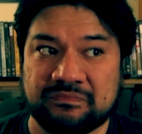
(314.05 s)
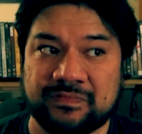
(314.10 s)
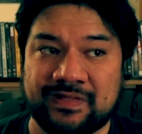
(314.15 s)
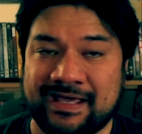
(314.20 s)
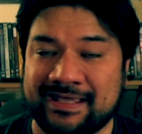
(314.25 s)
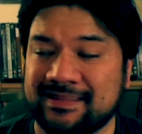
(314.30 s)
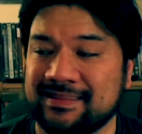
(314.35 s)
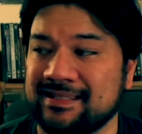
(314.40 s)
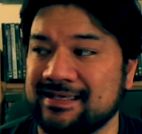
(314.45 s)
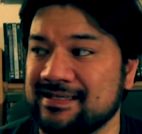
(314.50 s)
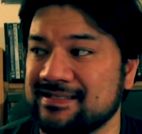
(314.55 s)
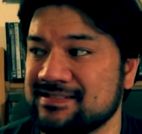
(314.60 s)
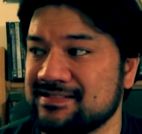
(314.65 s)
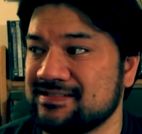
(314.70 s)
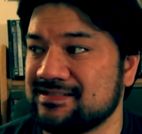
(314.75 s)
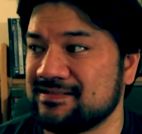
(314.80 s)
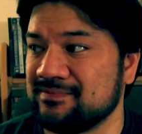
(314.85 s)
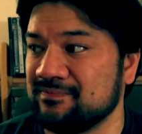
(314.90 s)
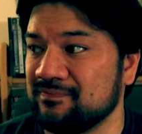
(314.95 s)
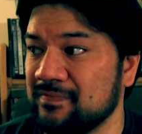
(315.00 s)
like
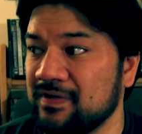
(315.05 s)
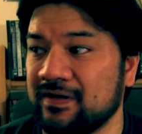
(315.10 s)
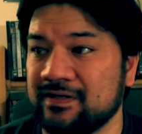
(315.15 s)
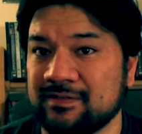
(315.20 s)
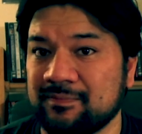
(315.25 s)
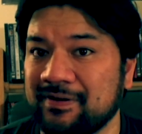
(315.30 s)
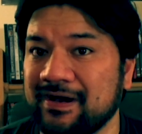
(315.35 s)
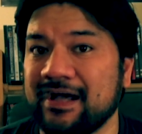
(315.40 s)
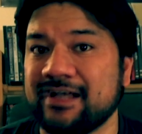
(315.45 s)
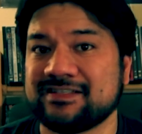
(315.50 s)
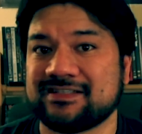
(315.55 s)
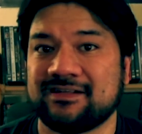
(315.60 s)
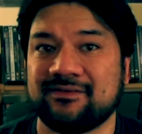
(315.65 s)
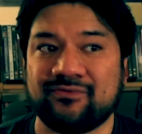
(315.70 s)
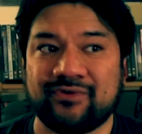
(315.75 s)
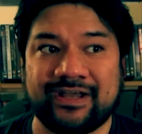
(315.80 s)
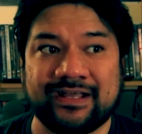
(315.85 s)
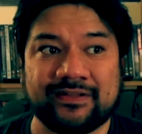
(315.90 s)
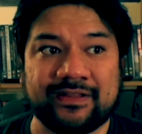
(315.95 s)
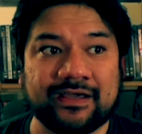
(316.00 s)
this in a positive way.